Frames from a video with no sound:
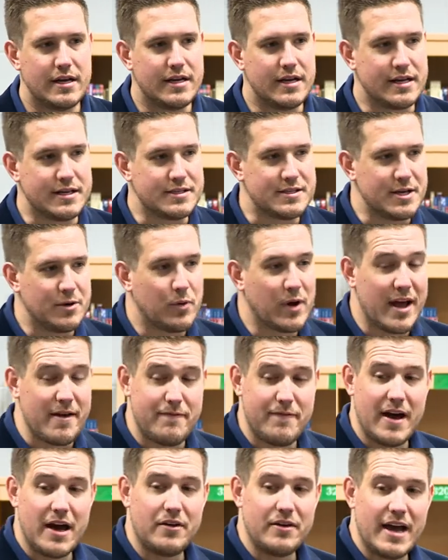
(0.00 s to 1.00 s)
Uh, see, what I
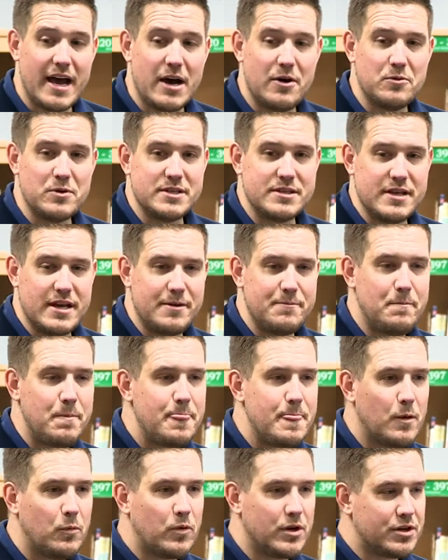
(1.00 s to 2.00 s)
found out was that
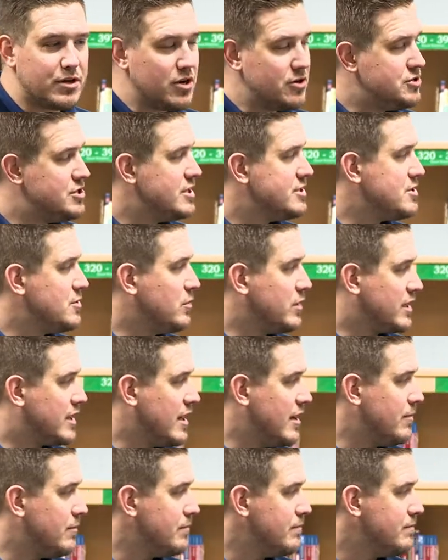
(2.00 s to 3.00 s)
when Coach Izzo would
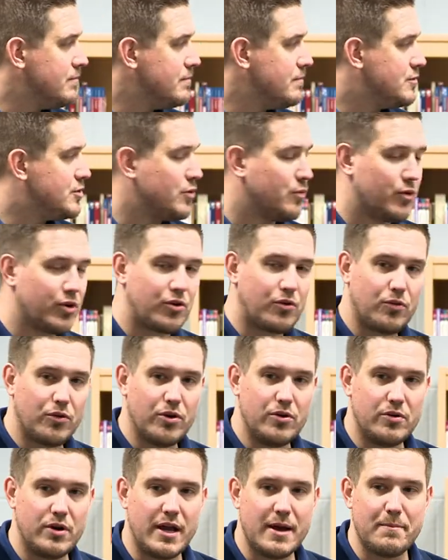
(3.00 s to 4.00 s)
come to
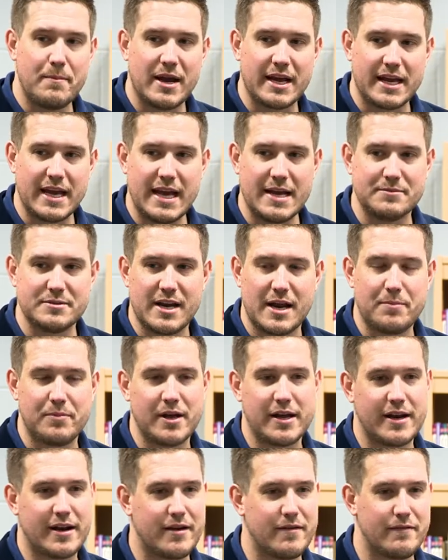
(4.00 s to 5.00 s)
recruit at my games, and I
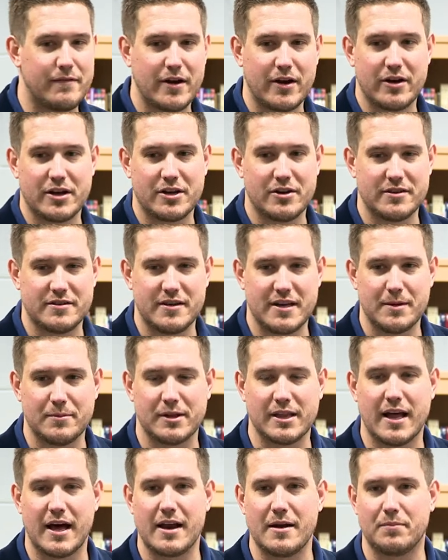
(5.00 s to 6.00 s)
played on a very good team, a
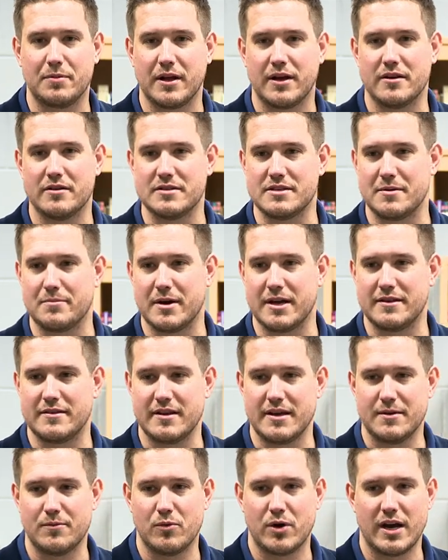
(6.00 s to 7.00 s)
lot of players on my
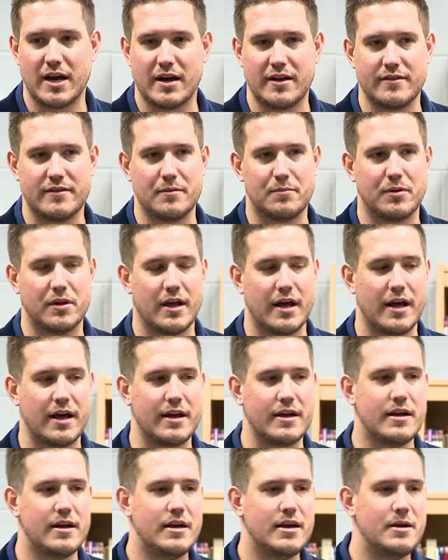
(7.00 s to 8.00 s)
team went on to
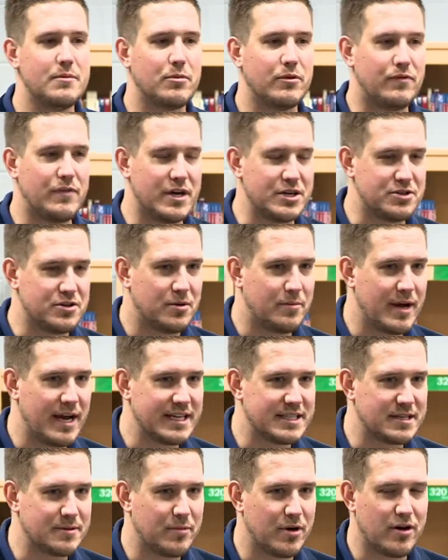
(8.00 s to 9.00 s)
play professional
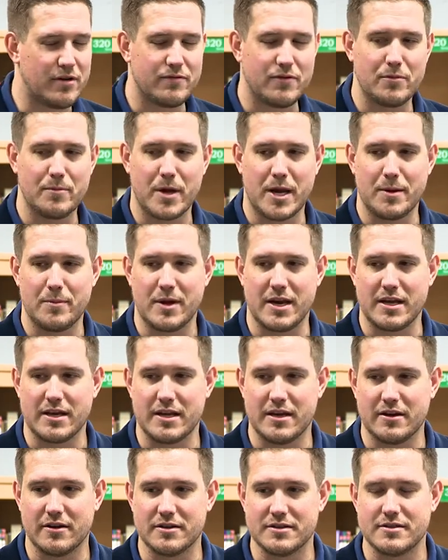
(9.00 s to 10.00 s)
basketball for many, many
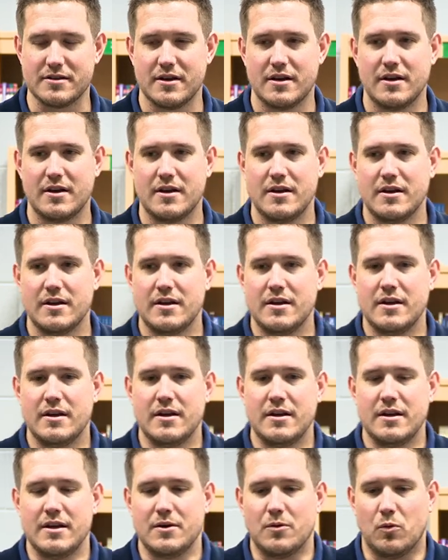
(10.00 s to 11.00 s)
years
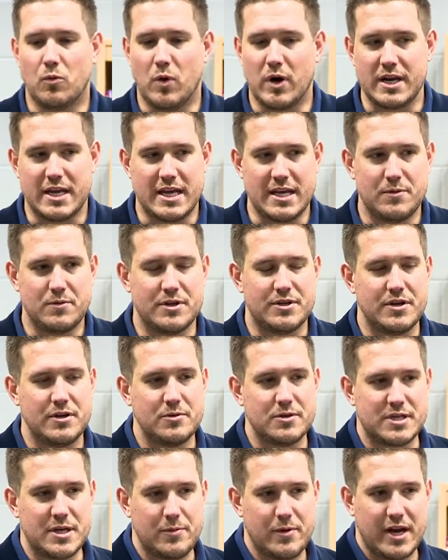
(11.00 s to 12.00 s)
what he would
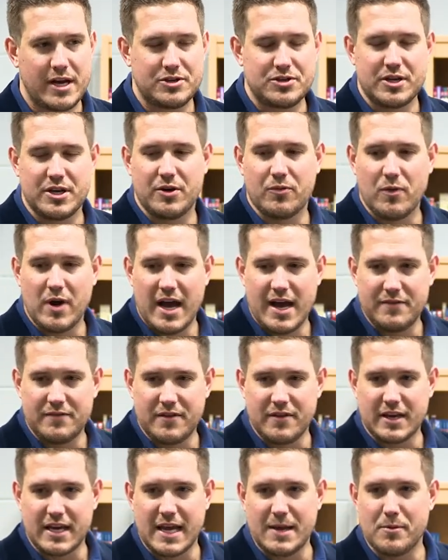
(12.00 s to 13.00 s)
do is he would actually arrive to
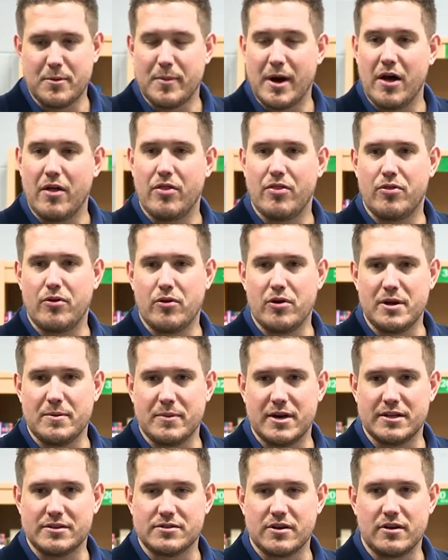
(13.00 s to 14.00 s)
the game about 30
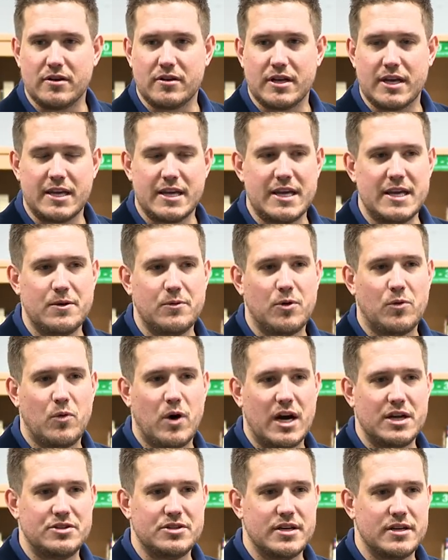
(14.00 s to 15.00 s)
minutes early and he would watch